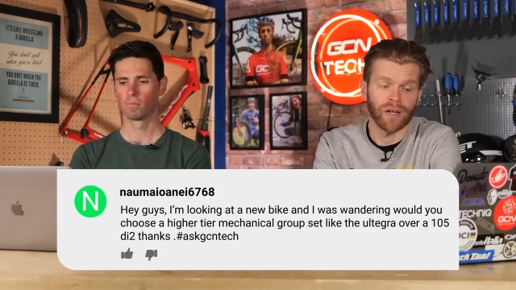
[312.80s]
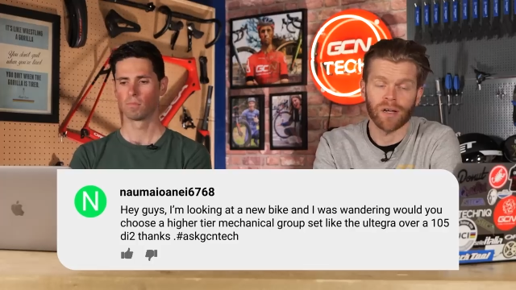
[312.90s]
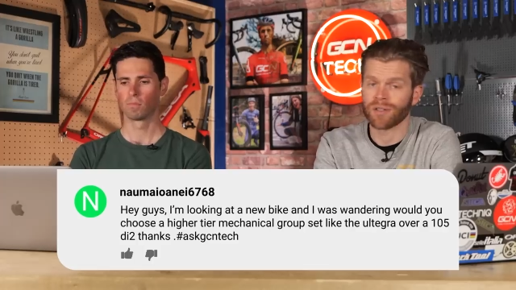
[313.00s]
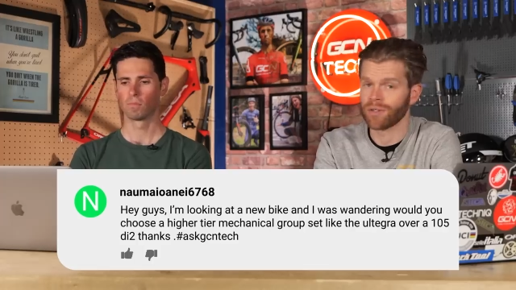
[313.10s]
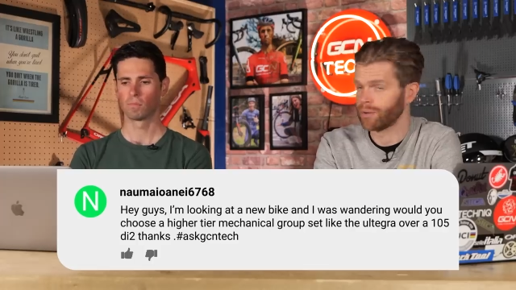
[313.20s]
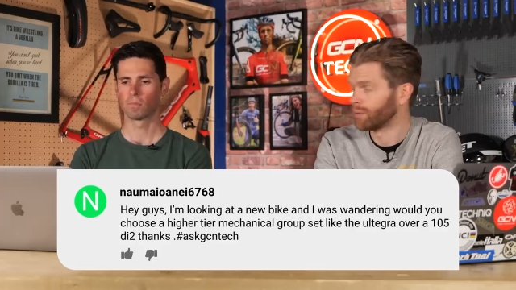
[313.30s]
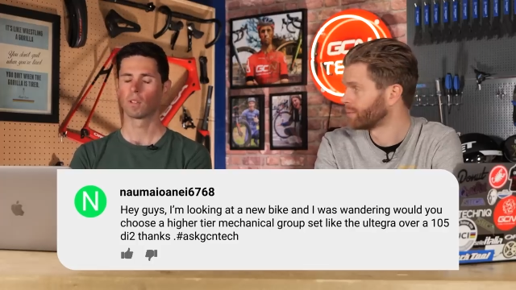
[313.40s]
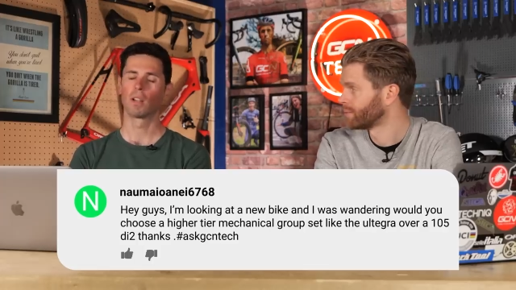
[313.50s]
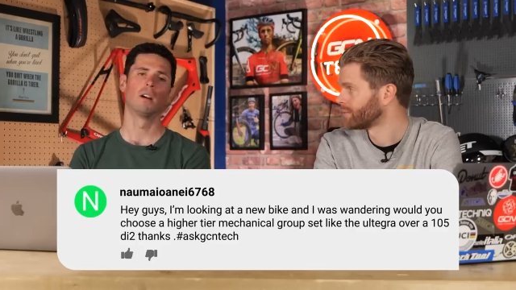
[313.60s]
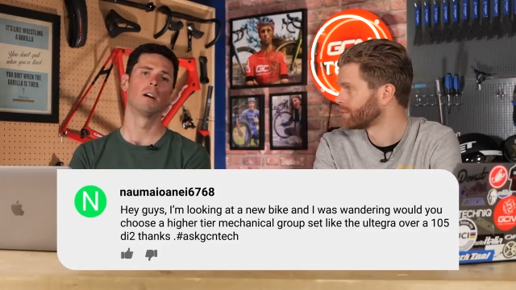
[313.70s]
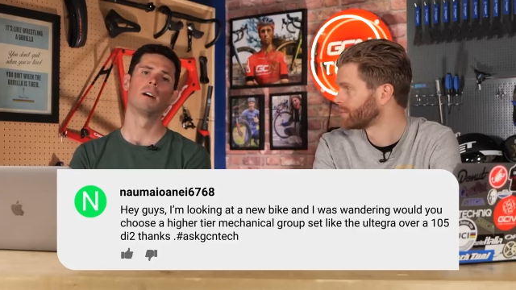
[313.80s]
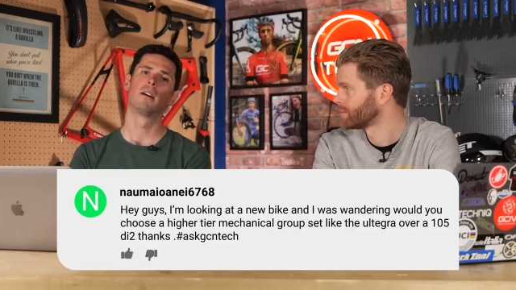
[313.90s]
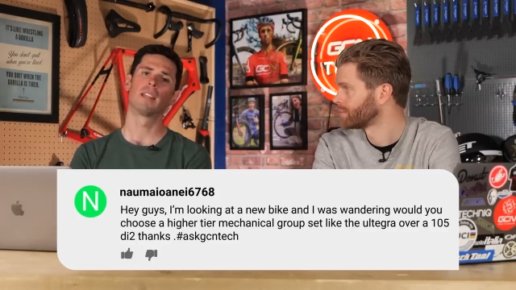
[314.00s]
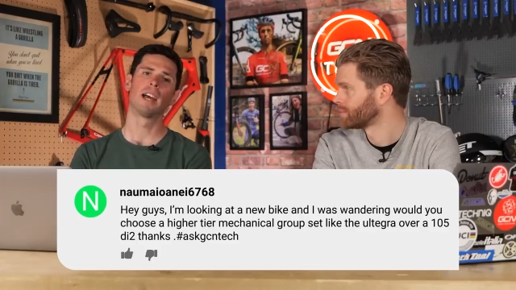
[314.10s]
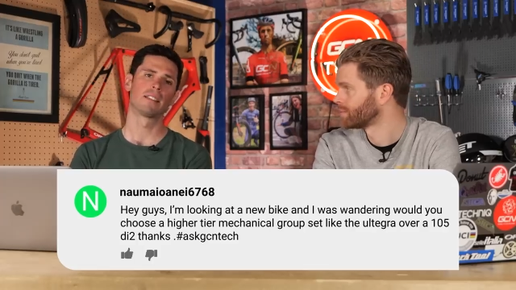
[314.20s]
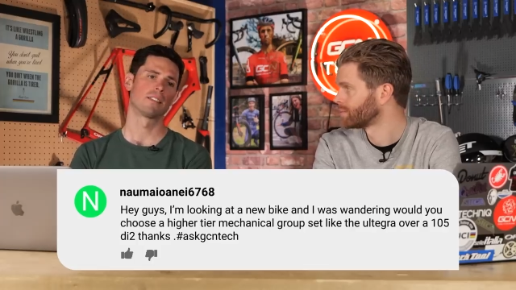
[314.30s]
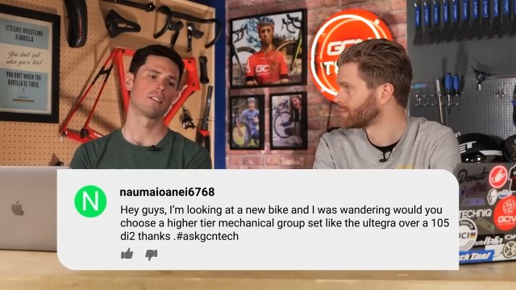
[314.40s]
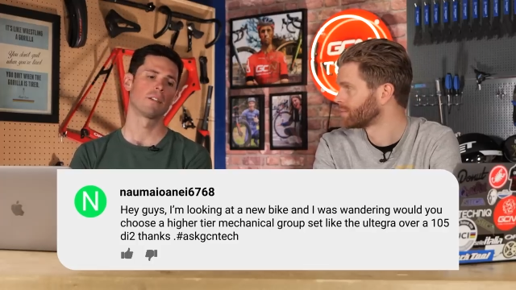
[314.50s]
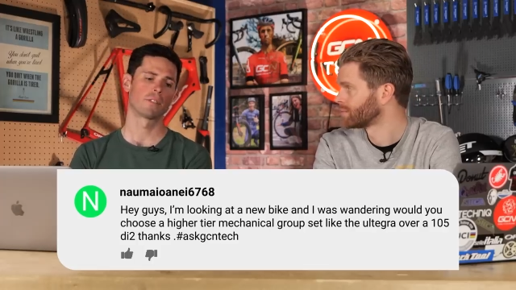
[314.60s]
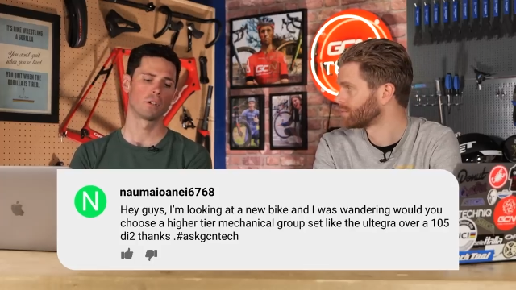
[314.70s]
Speaker 1: Di2.
Speaker 2: Oh, that is a
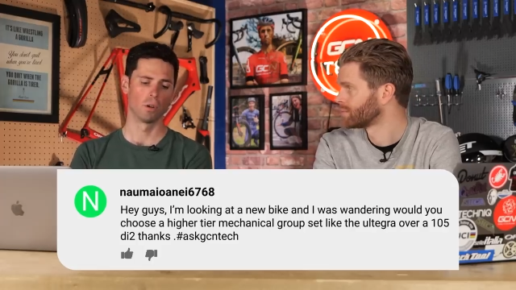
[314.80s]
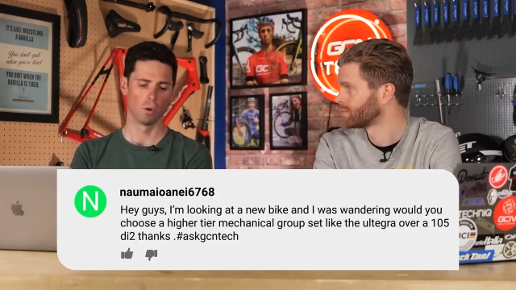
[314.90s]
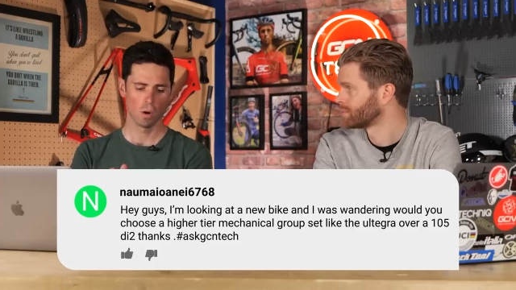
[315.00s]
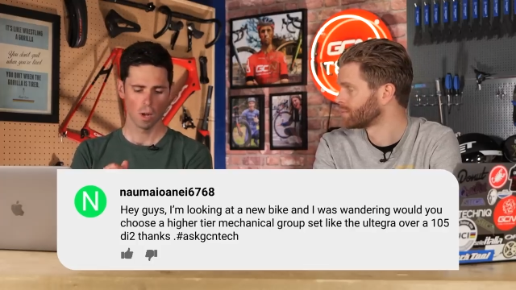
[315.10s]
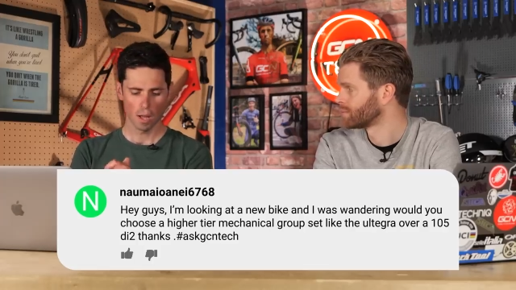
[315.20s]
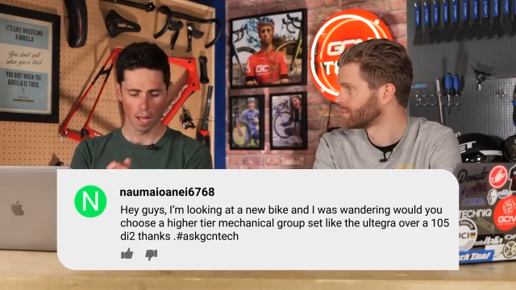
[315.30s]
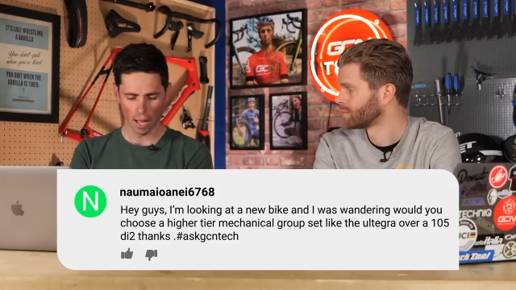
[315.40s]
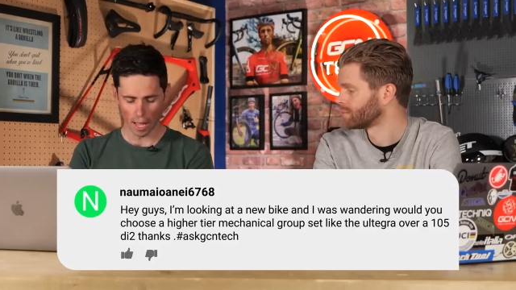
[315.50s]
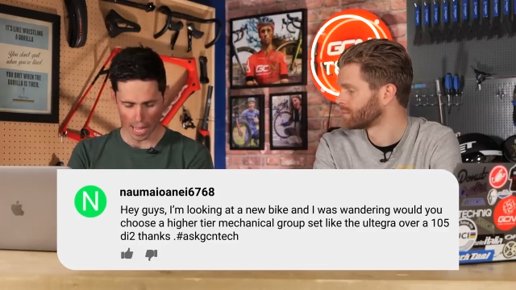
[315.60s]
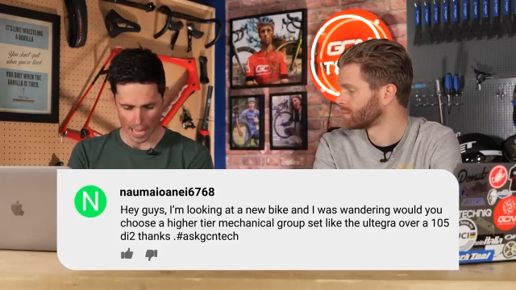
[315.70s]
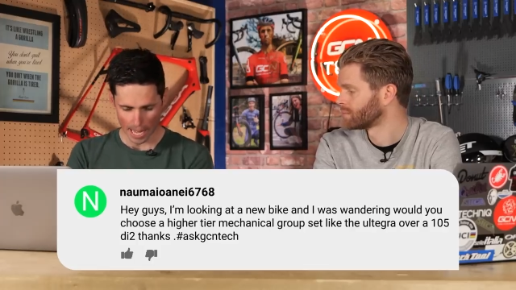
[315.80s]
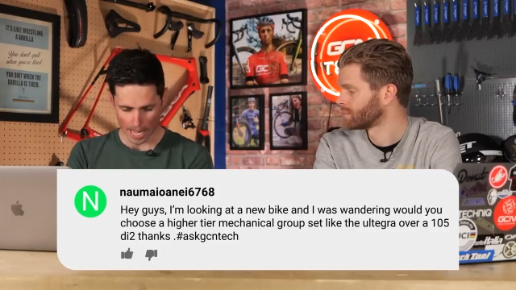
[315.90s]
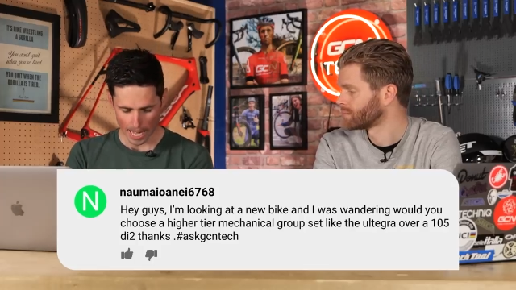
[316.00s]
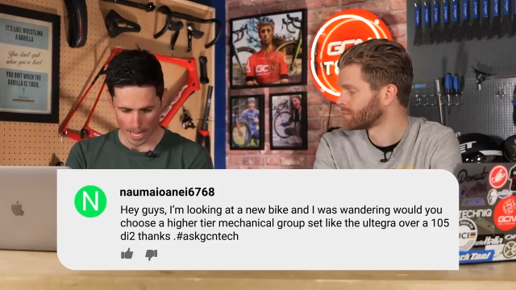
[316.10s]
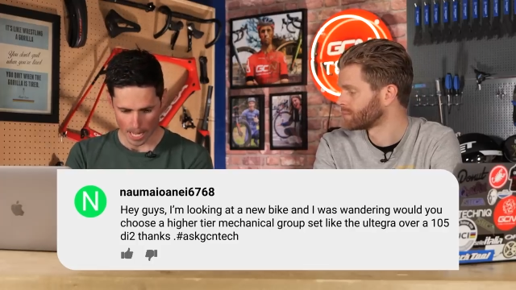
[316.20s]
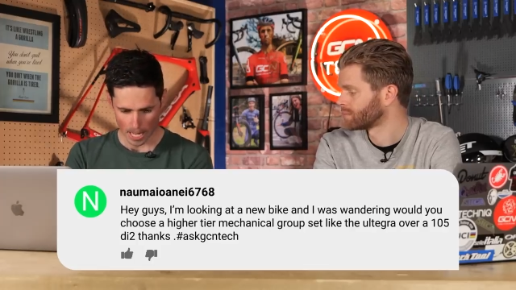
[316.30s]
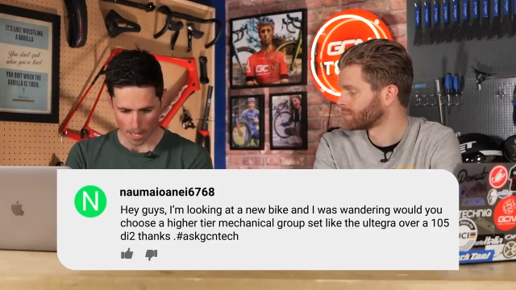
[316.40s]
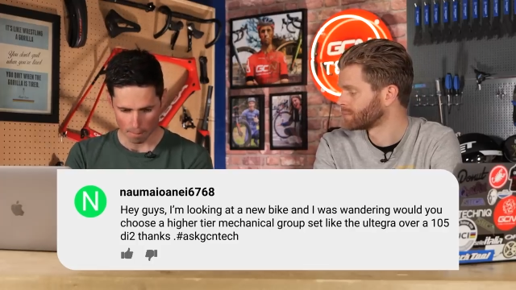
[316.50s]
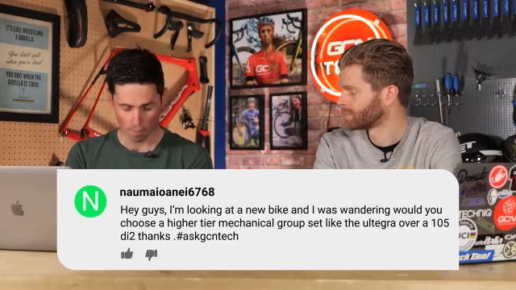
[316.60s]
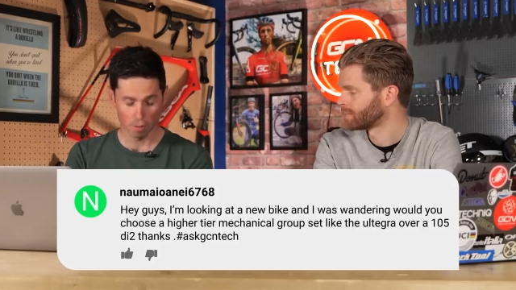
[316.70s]
tough call.
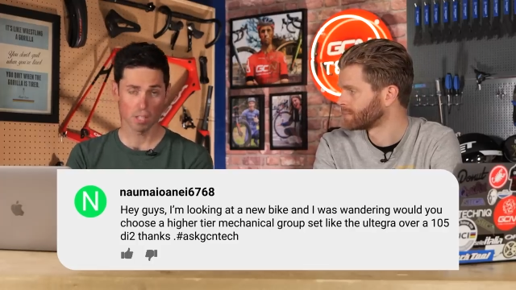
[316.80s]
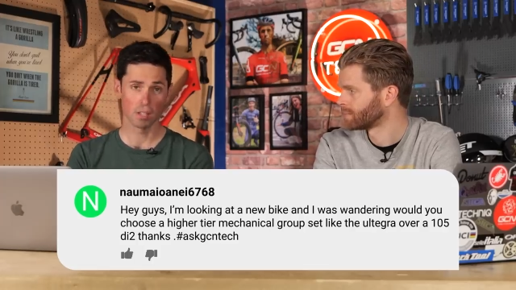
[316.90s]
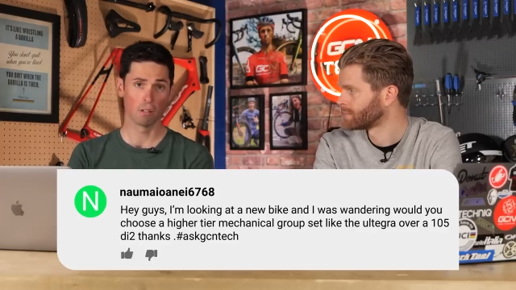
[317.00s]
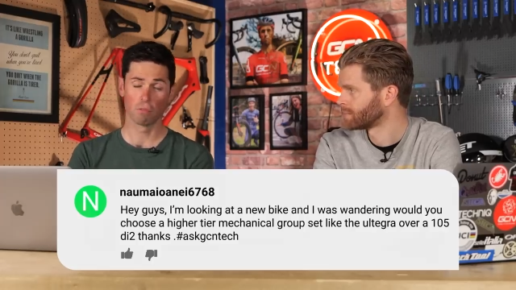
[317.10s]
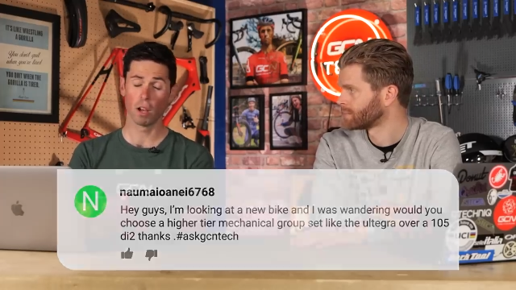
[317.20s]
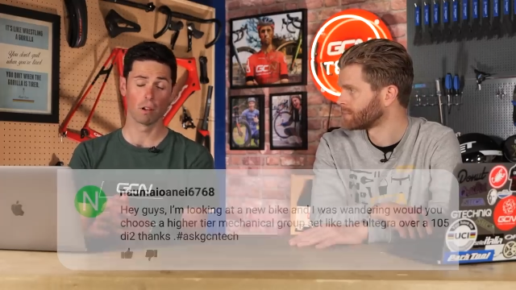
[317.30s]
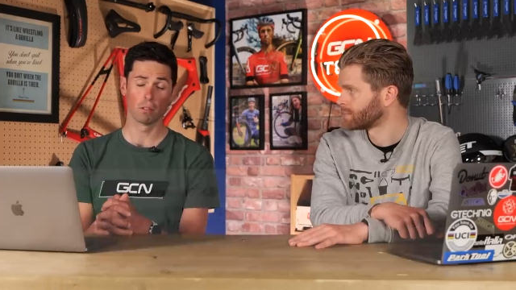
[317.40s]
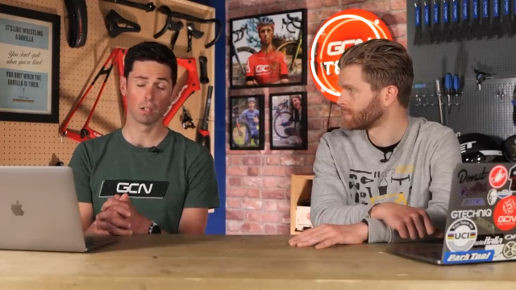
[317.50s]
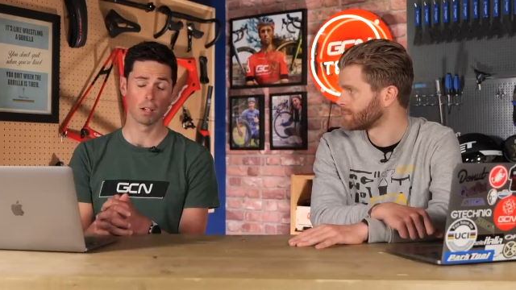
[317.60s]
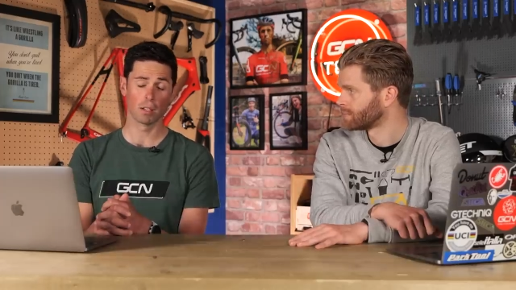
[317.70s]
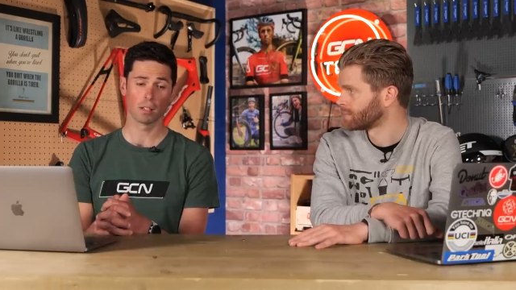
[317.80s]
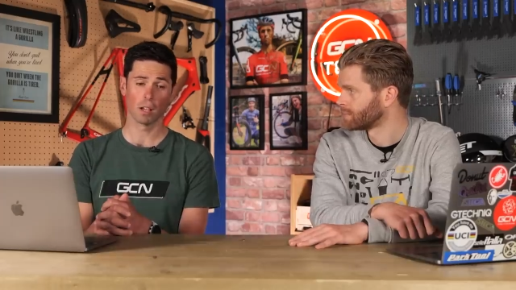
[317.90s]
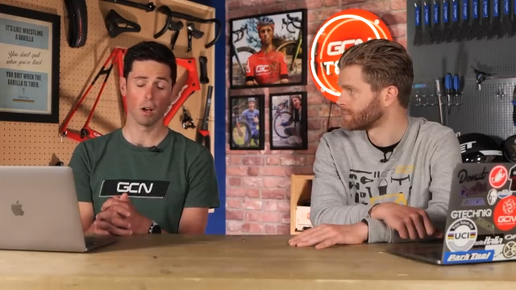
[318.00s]
Um, there is no right or wrong answer.